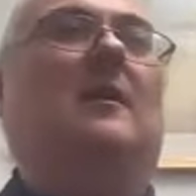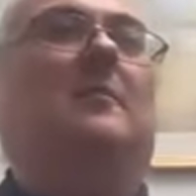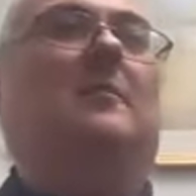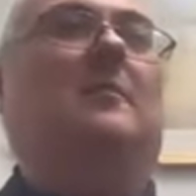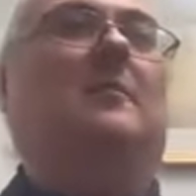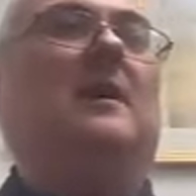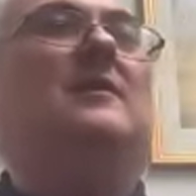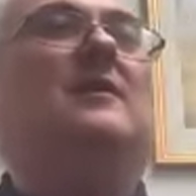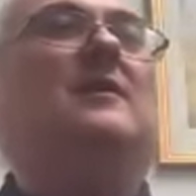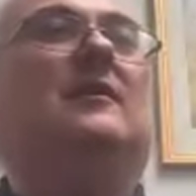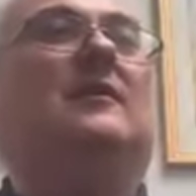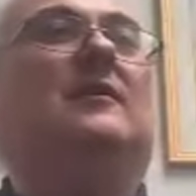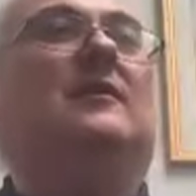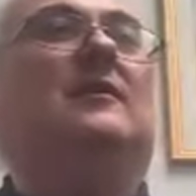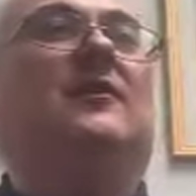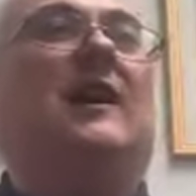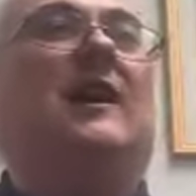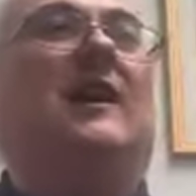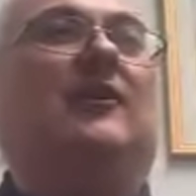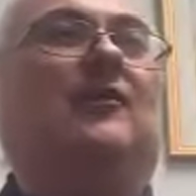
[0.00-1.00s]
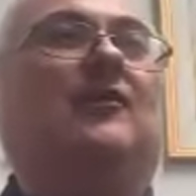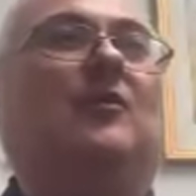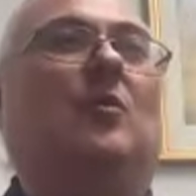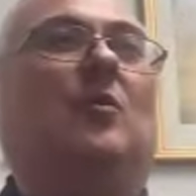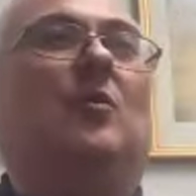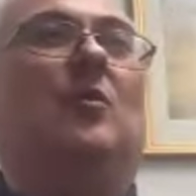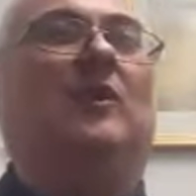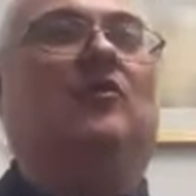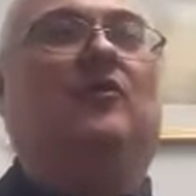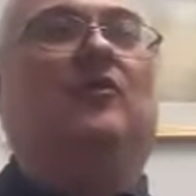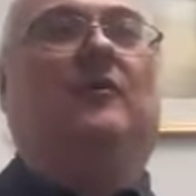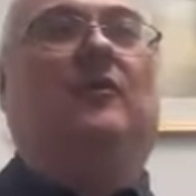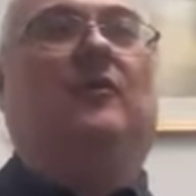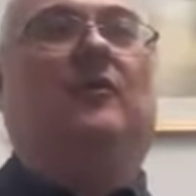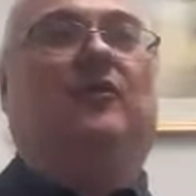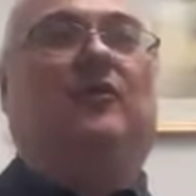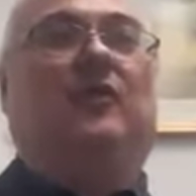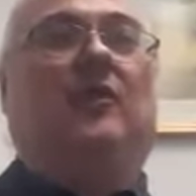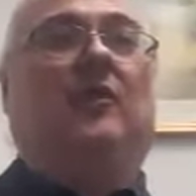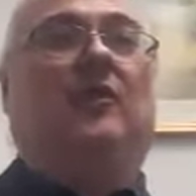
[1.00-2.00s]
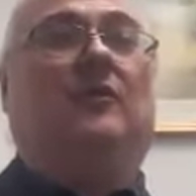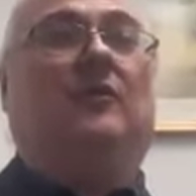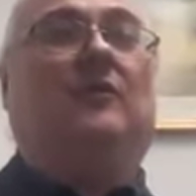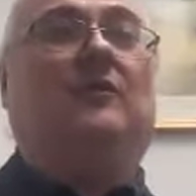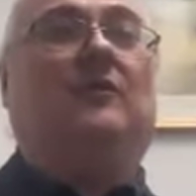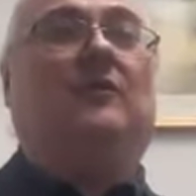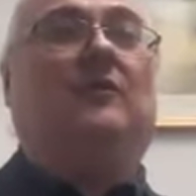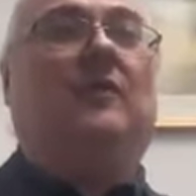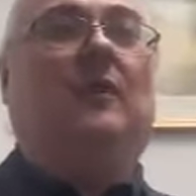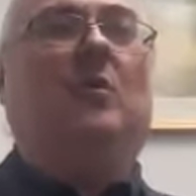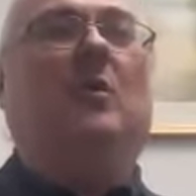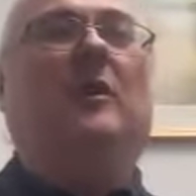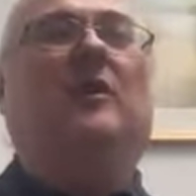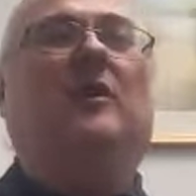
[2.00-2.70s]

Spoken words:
opinions as to which of the song or